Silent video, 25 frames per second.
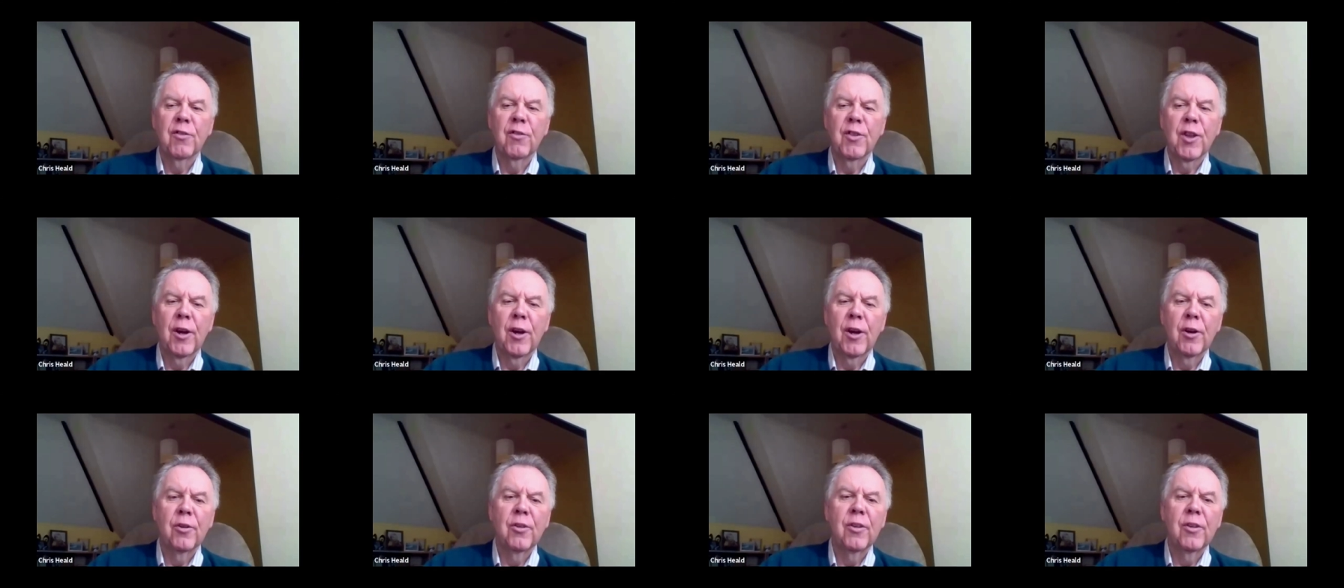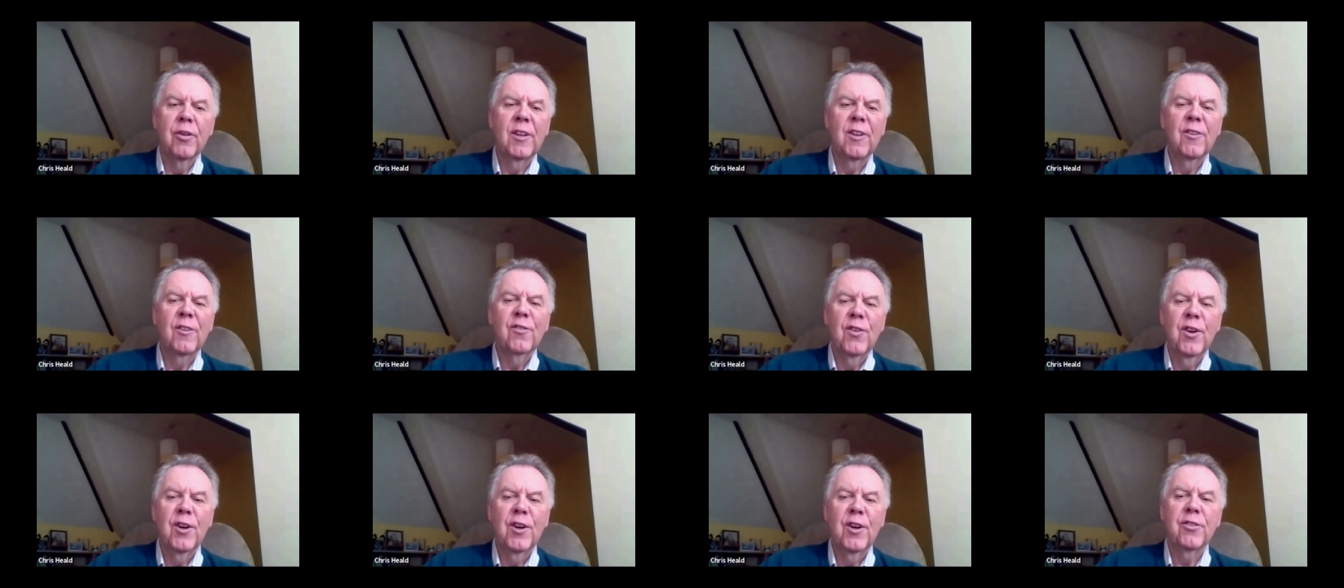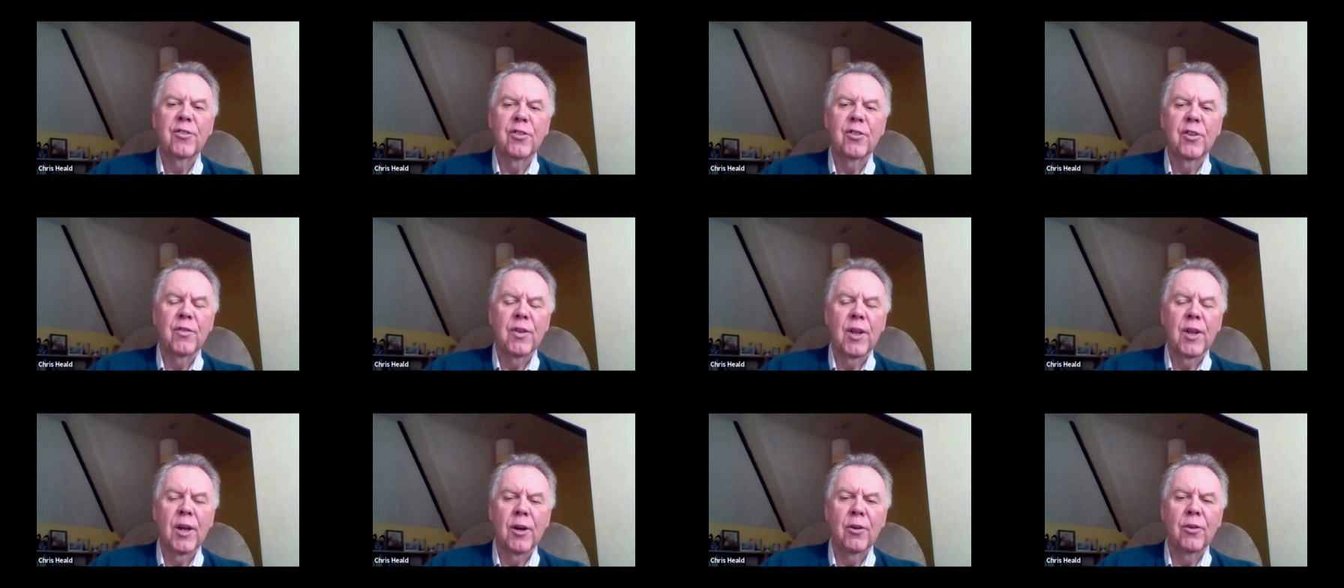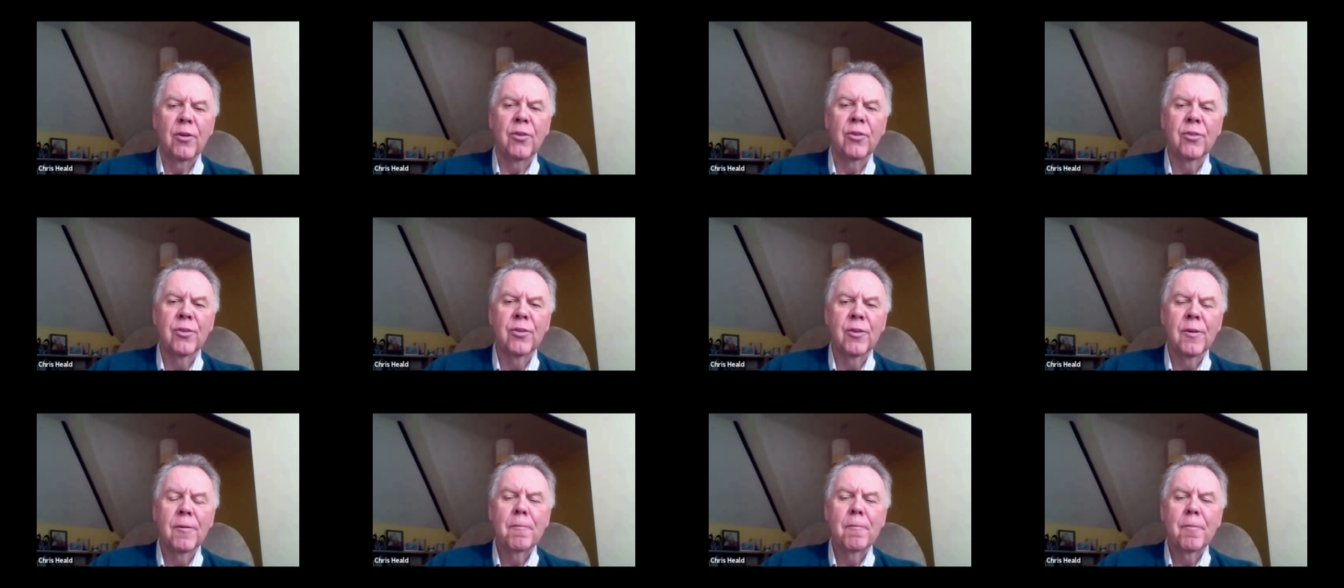oh, of those, in the first of
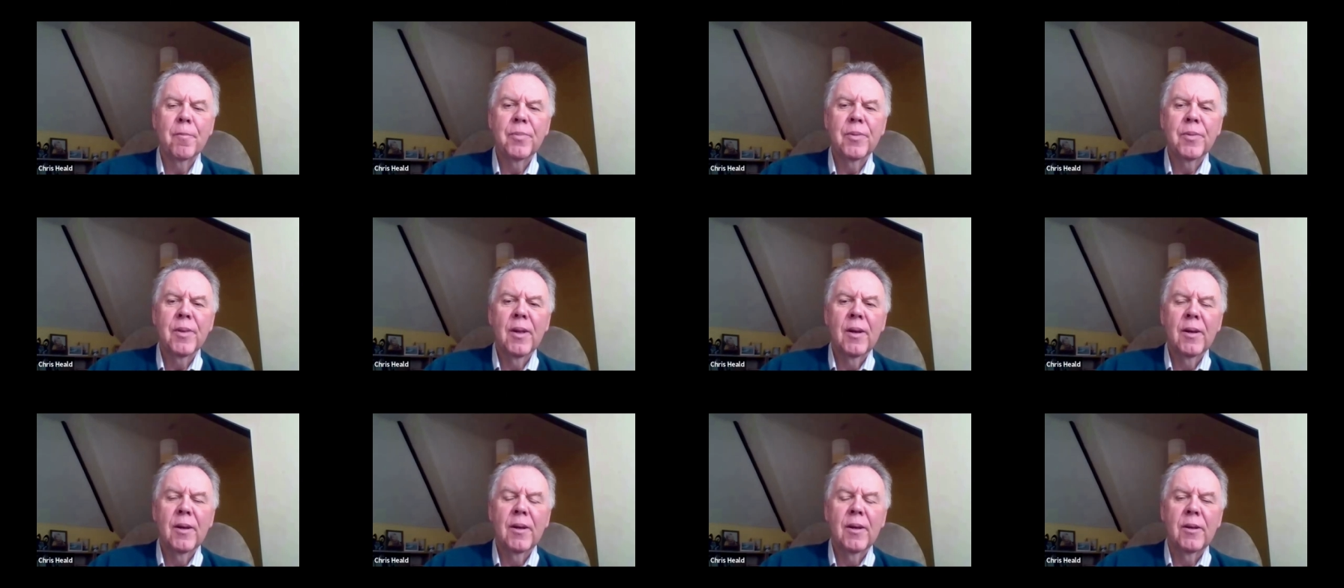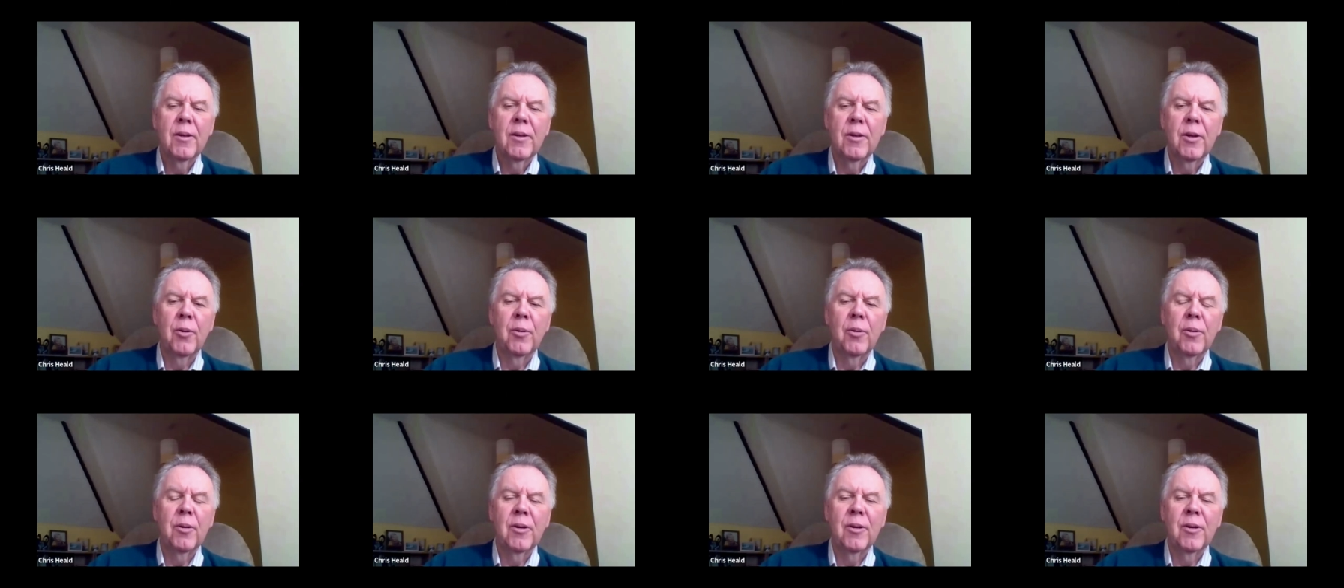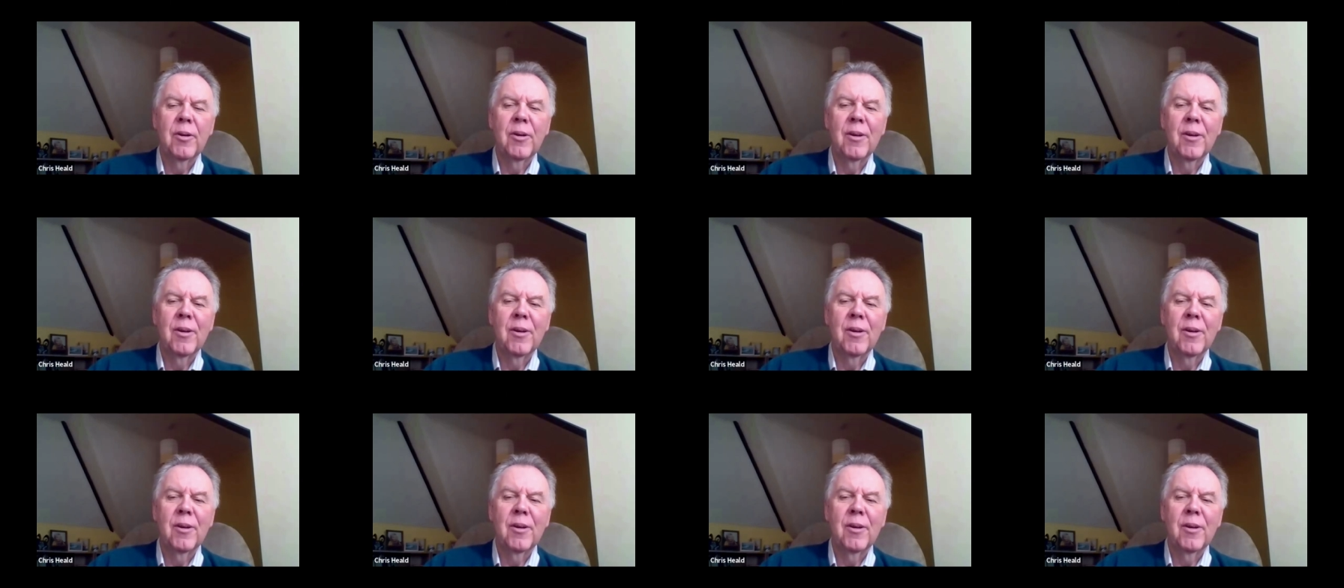those, you